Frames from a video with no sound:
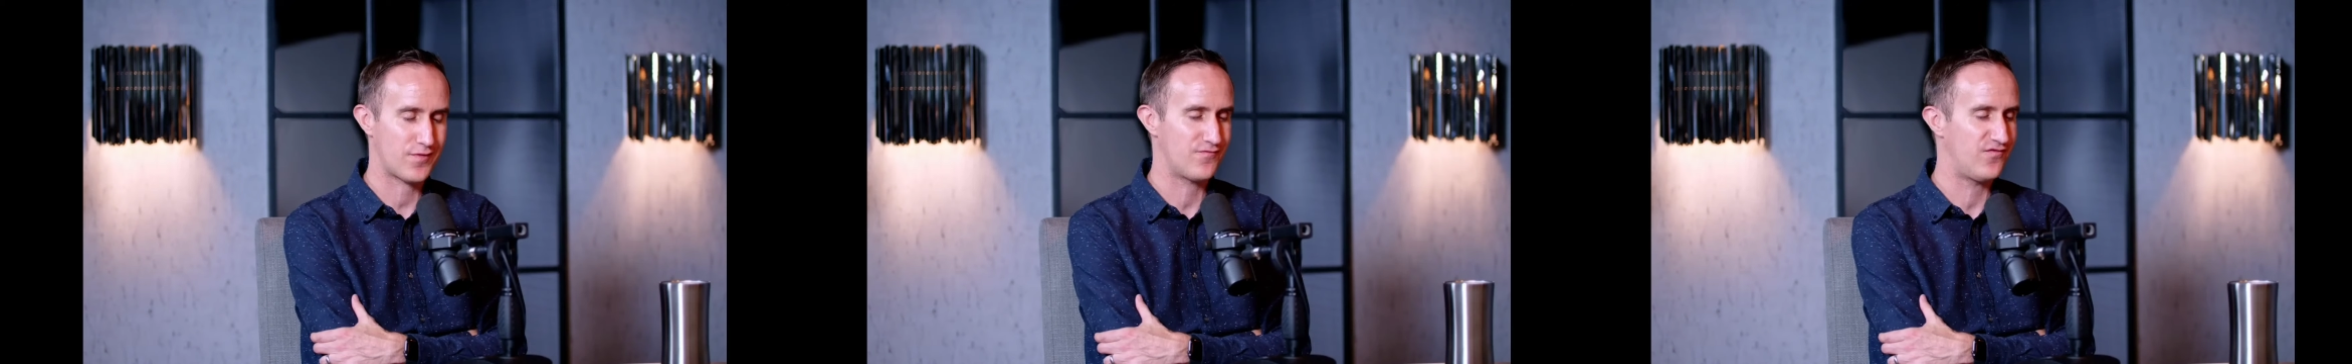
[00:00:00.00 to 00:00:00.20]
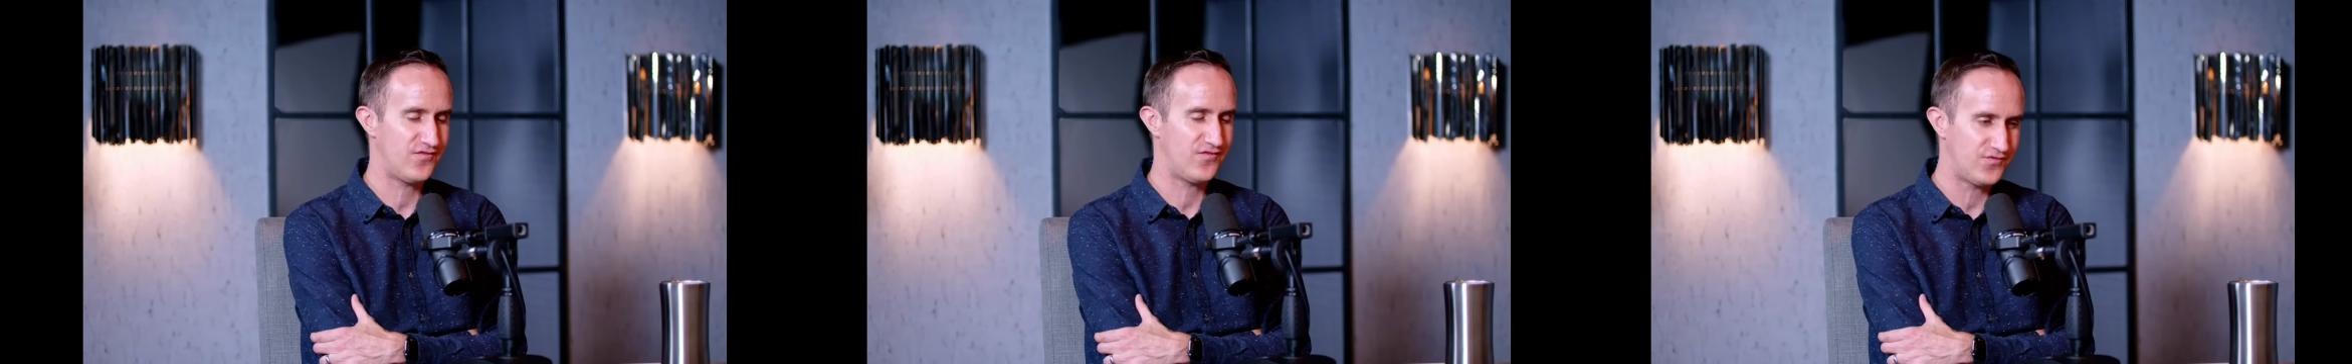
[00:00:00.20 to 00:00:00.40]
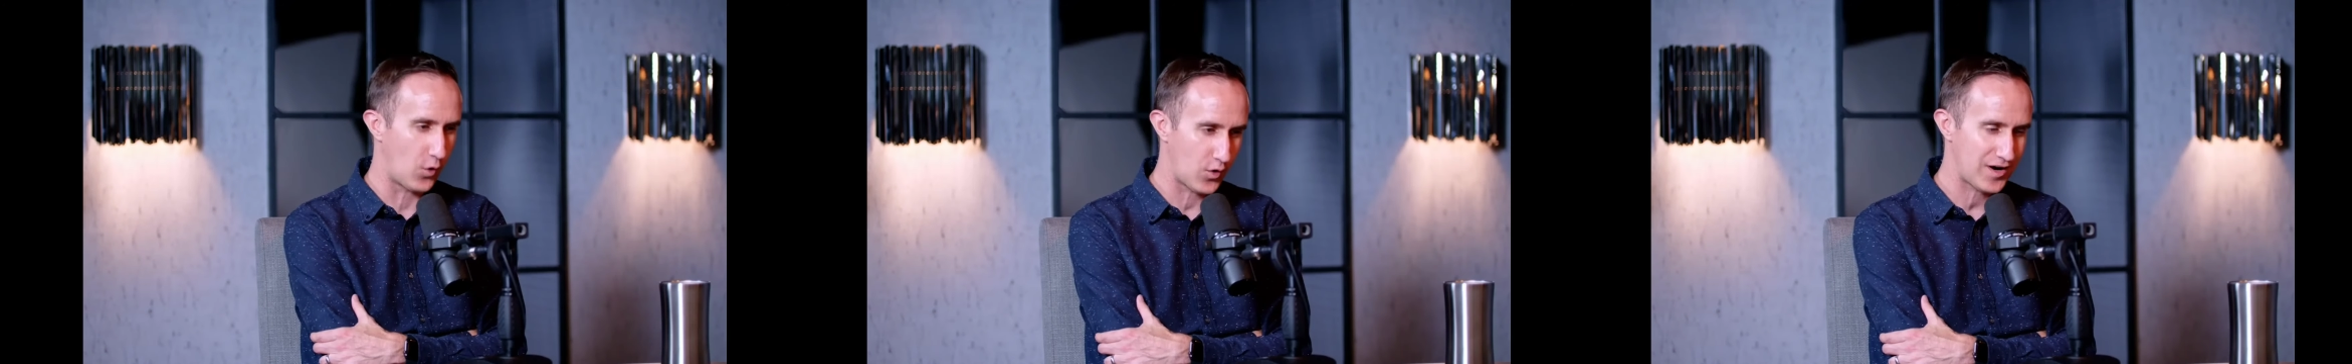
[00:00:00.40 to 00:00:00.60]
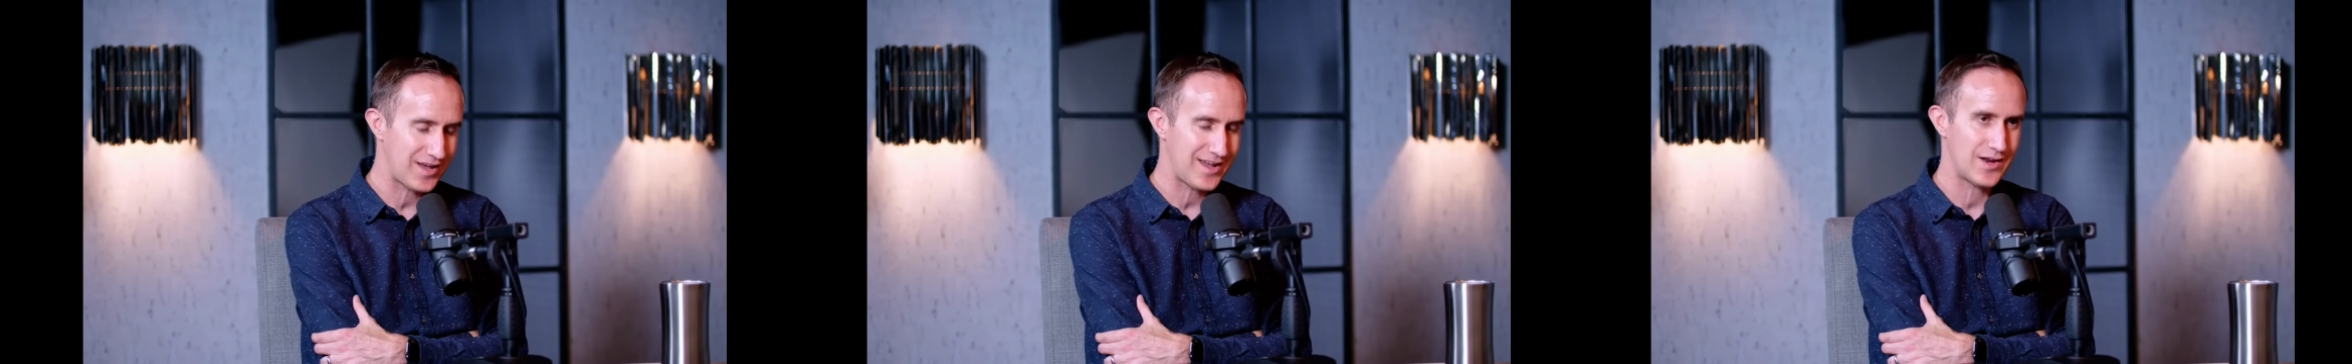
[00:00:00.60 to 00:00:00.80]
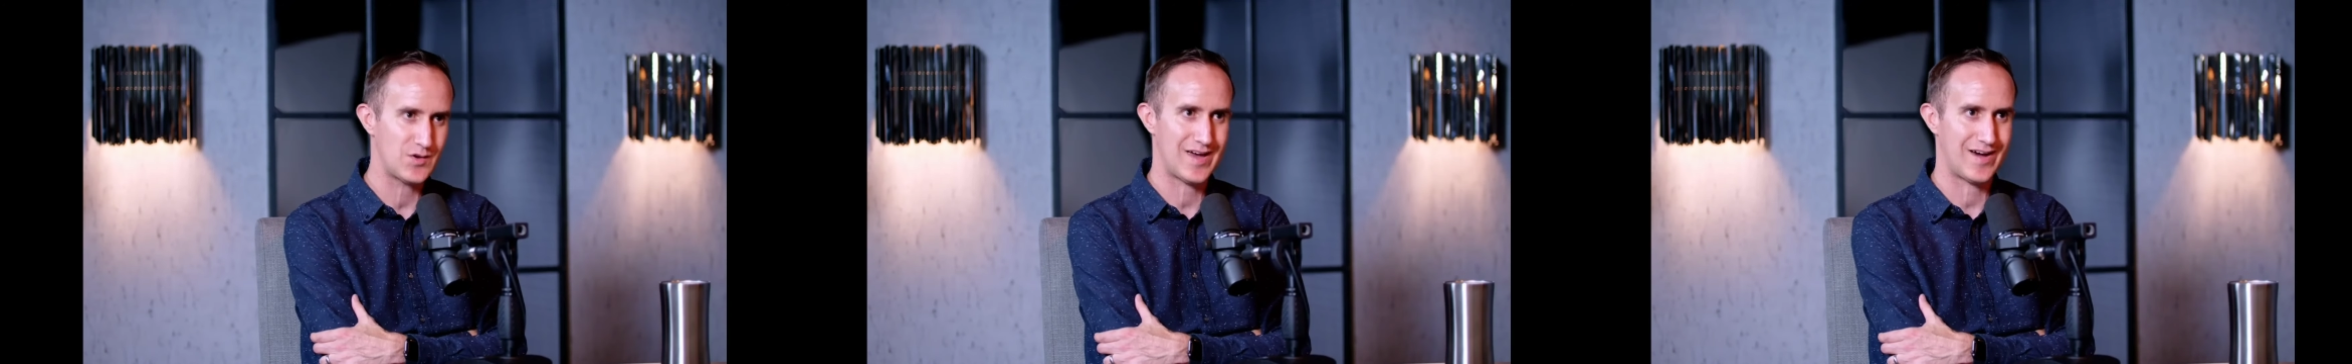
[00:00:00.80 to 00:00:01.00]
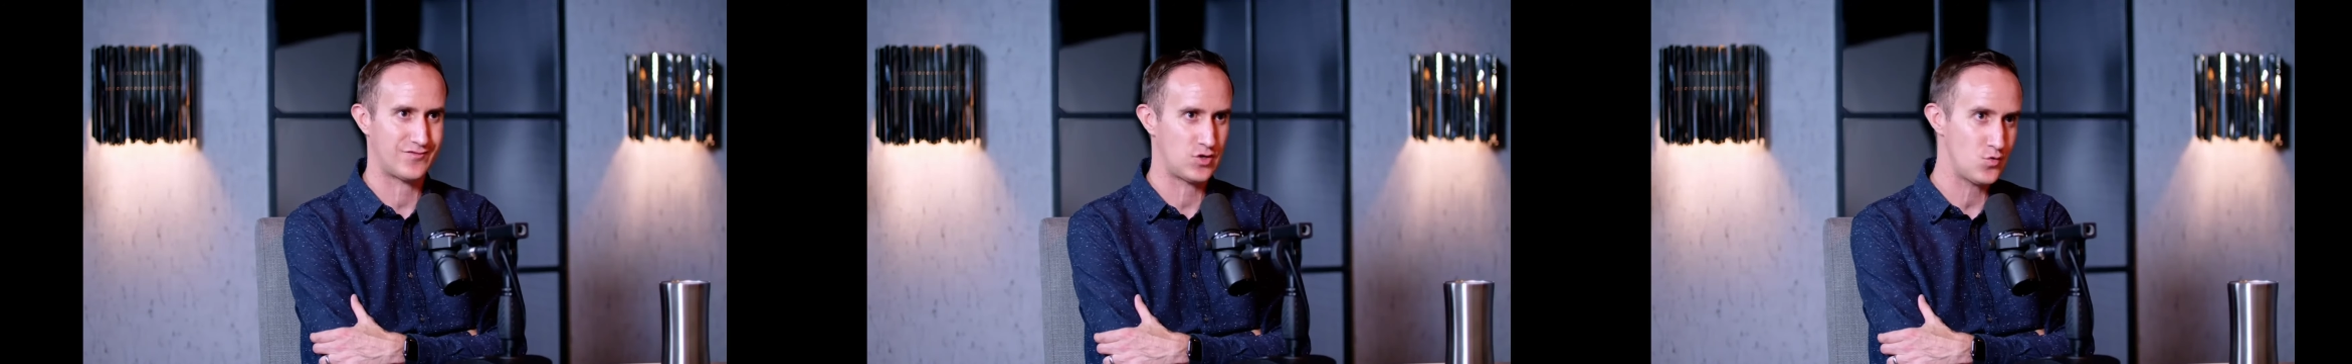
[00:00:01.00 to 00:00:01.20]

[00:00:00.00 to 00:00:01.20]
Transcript: 40 and you have